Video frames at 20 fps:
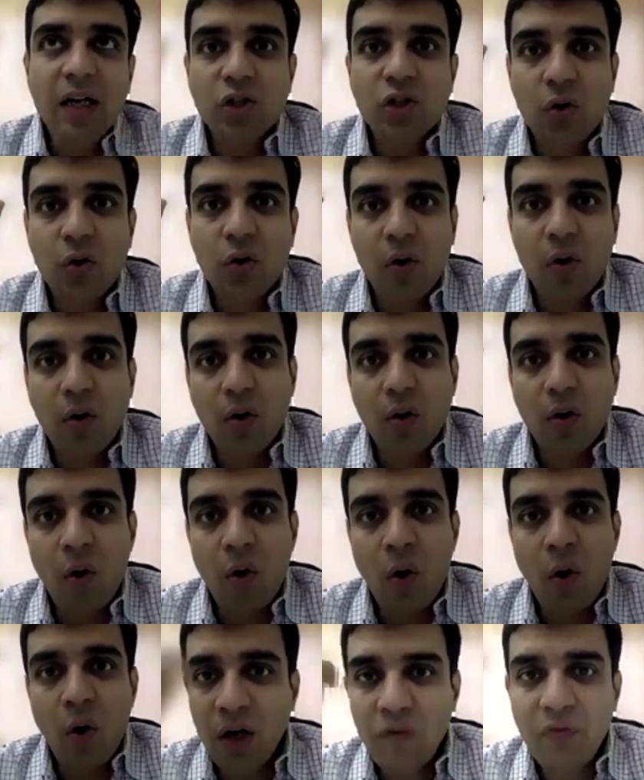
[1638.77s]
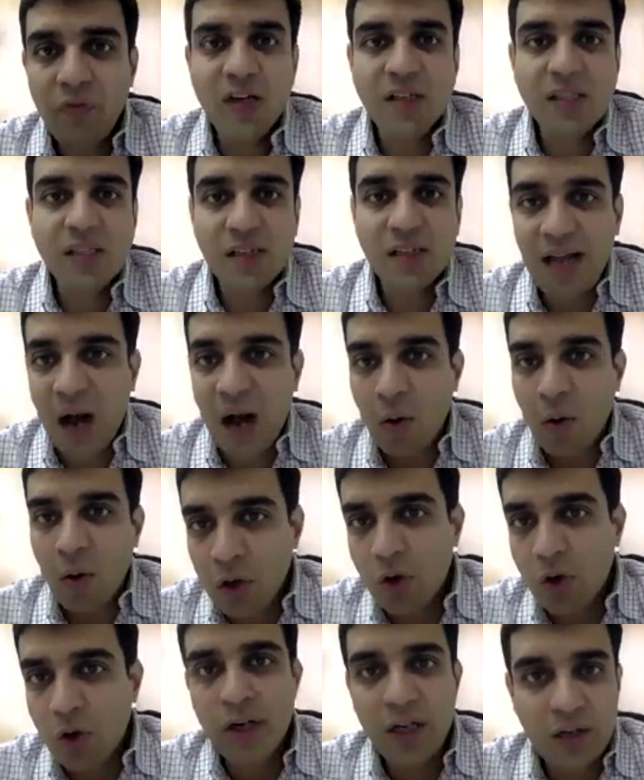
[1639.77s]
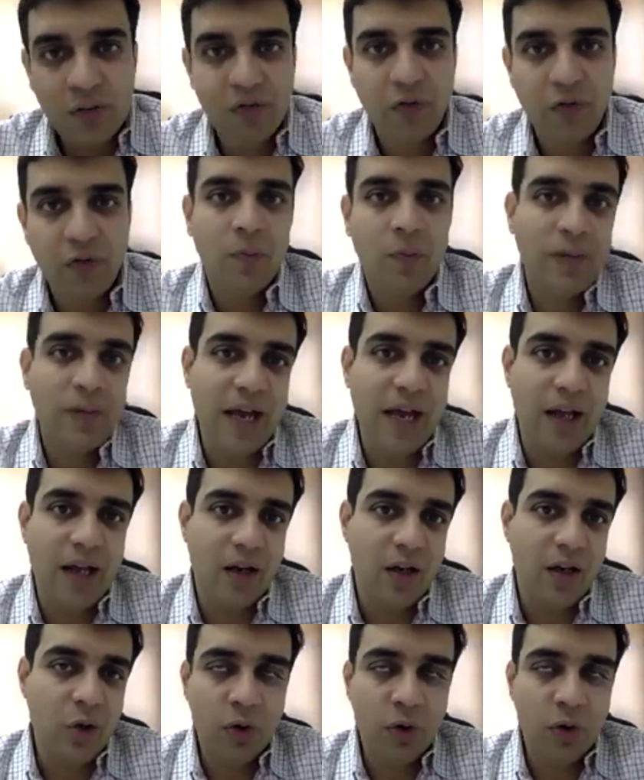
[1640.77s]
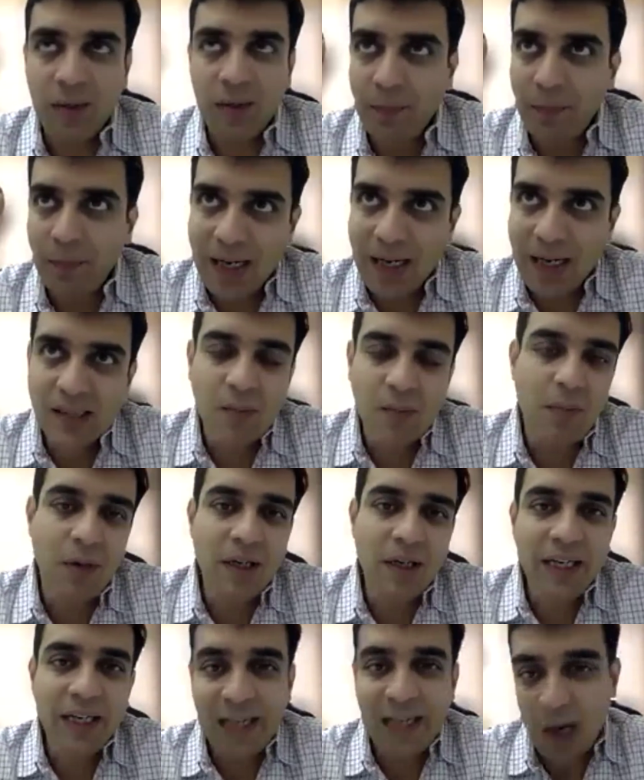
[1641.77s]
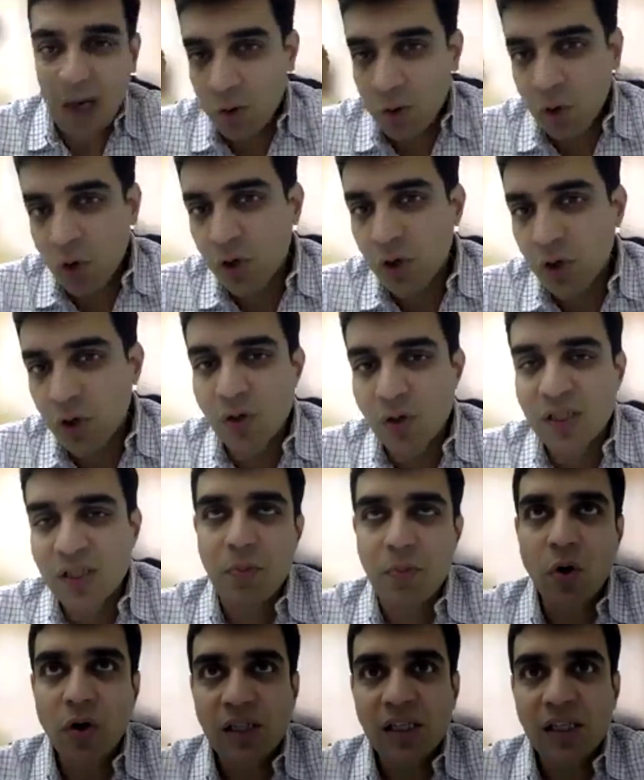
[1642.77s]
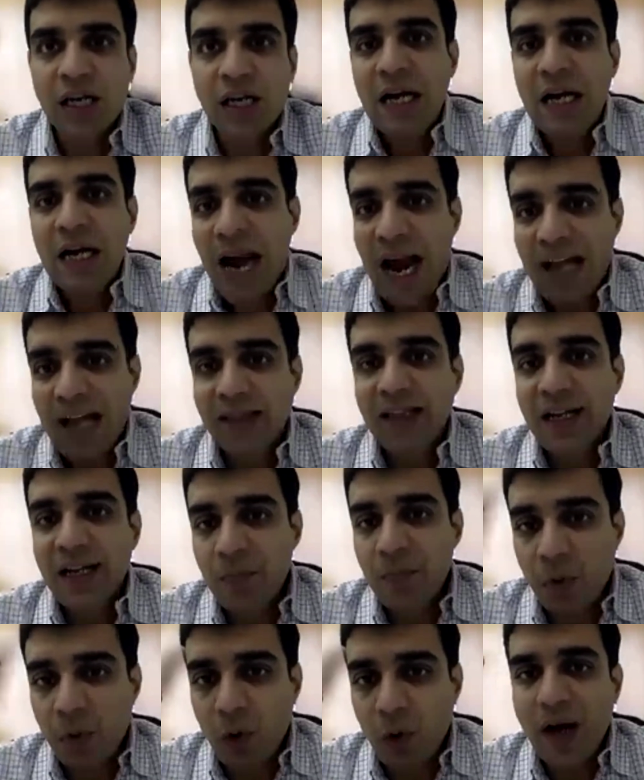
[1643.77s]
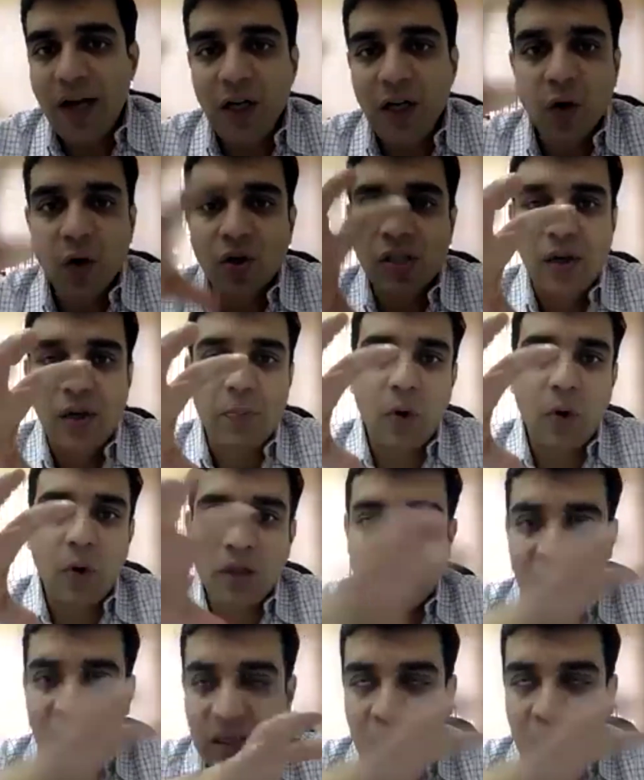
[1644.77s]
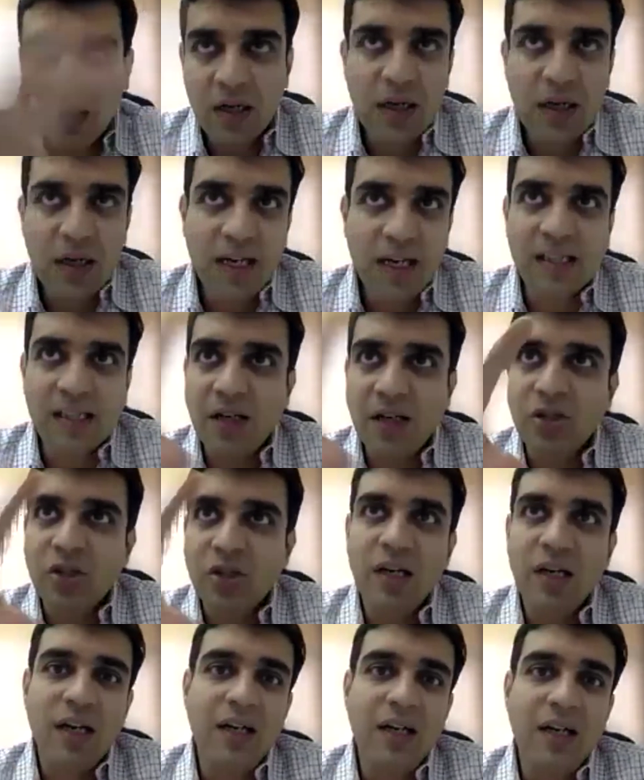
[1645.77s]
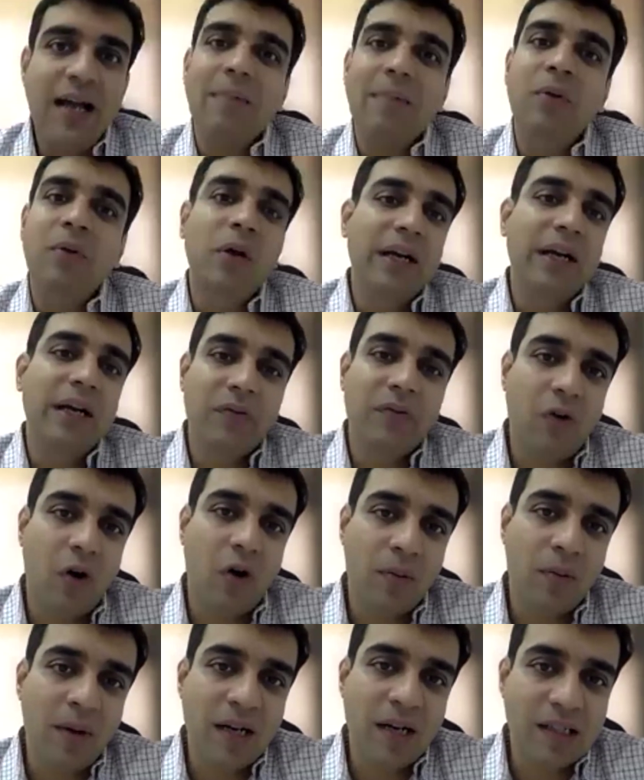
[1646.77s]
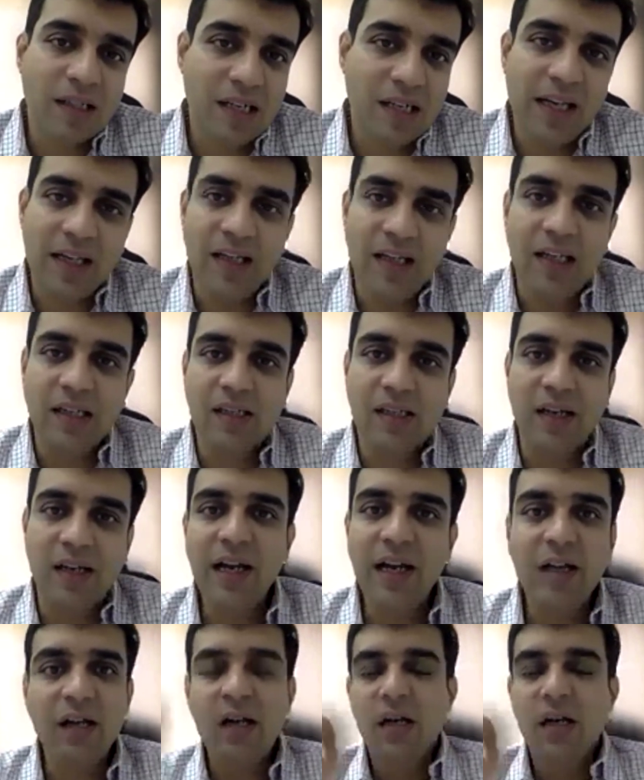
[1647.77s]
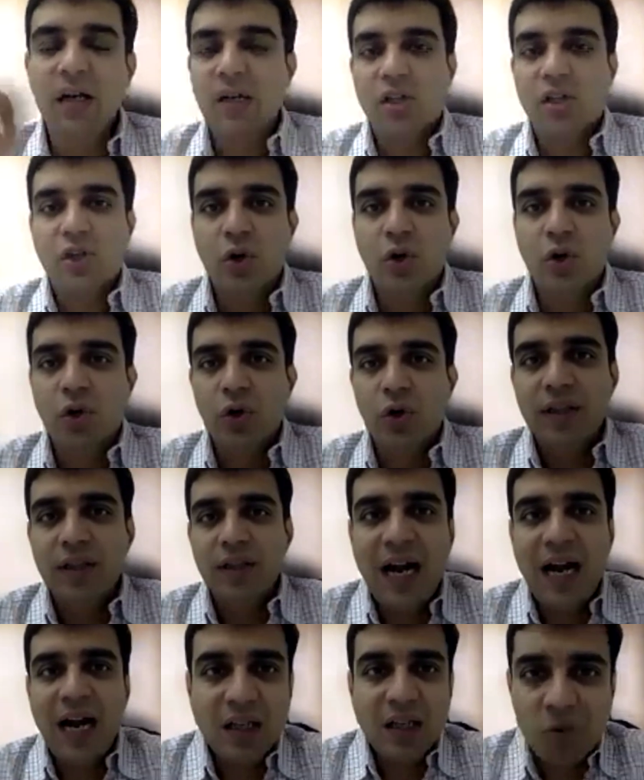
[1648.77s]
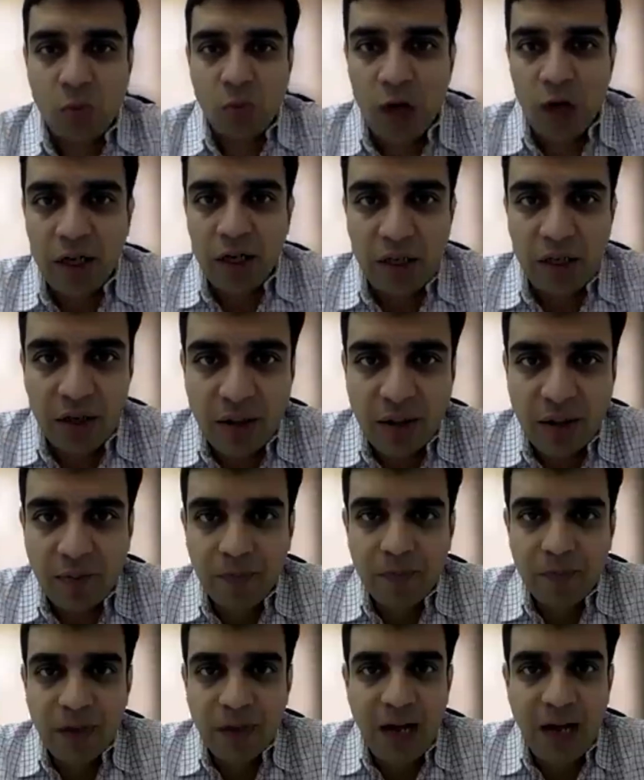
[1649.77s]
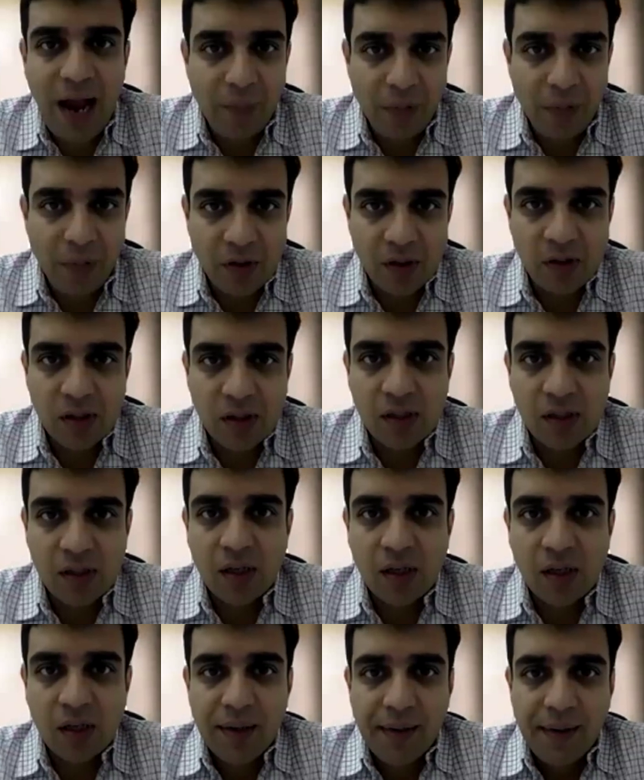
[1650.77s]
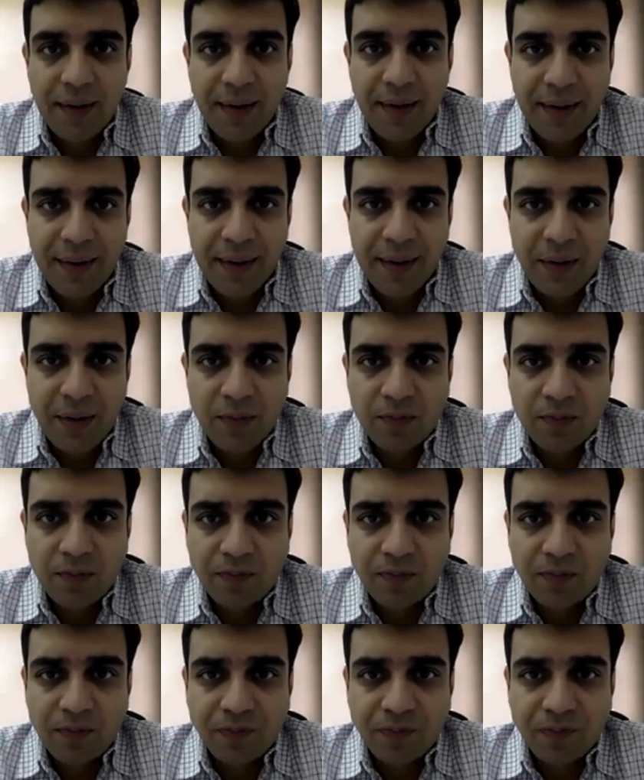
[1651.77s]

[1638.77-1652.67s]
So all of us download it from there. You can pay some money, download those reports, and then provide those reports in essentially tabulated formats like these, right? So that is what happens. Um,